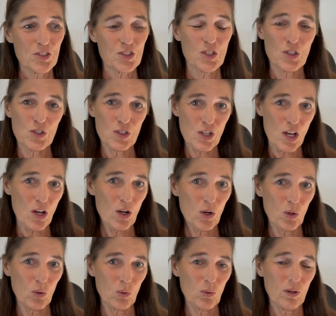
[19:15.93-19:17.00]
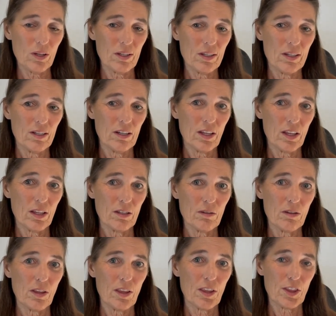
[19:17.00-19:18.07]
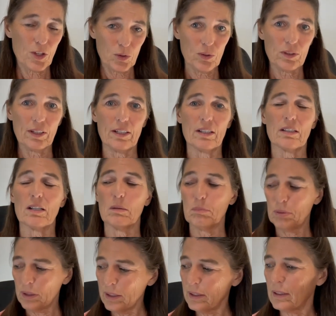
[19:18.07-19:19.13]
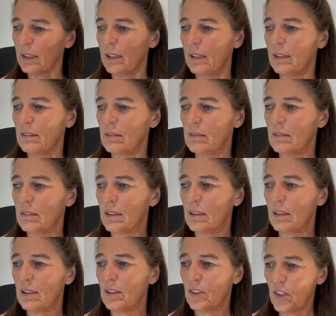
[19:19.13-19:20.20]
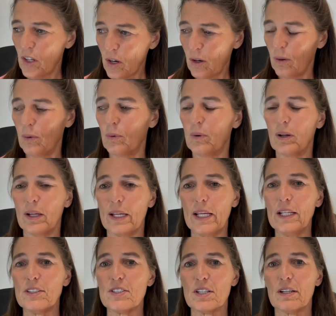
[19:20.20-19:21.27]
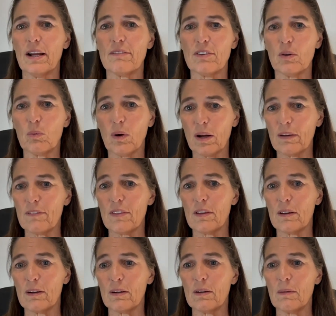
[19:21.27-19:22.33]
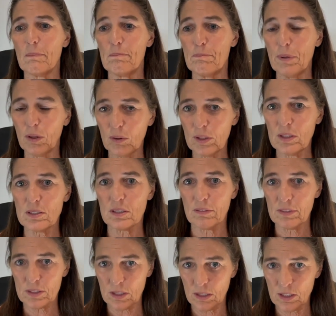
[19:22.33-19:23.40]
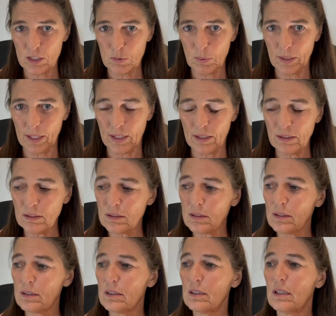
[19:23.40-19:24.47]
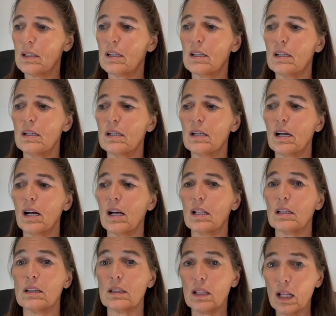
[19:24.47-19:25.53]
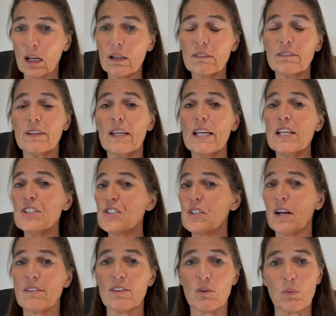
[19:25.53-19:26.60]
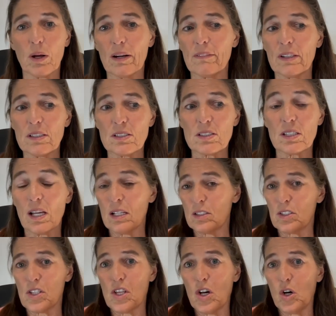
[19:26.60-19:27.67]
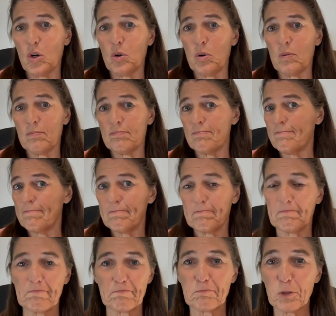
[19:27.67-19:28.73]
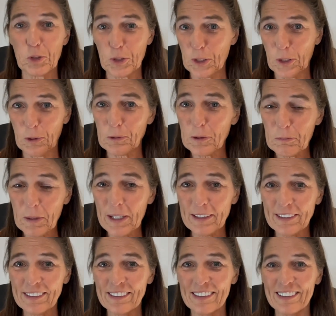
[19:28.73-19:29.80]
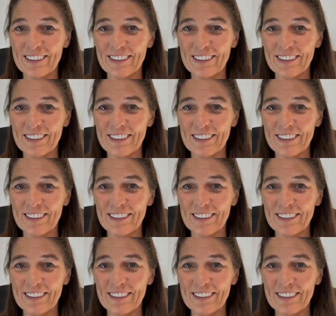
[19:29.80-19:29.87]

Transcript: to know thoroughly, completely know each and every one of the billions of us on this planet, love each and every one of us as though we're the only one,